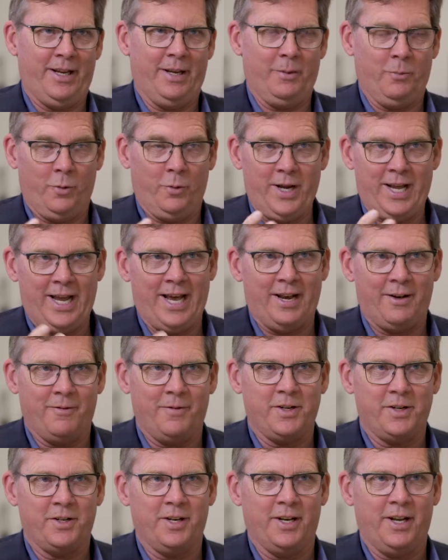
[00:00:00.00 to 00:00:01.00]
and we had a
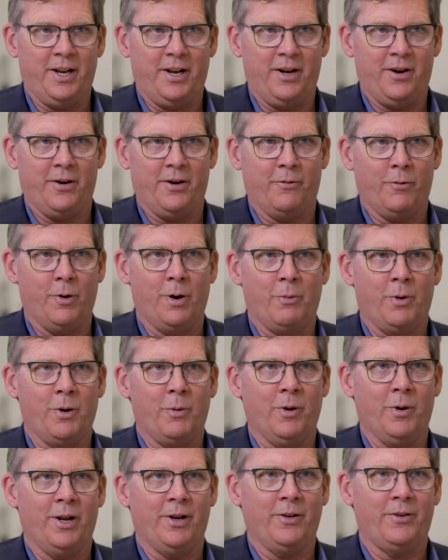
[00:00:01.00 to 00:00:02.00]
vision here of what we
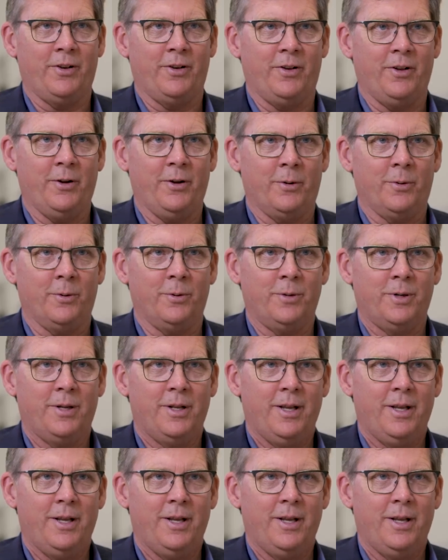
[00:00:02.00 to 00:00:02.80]
wanted to do.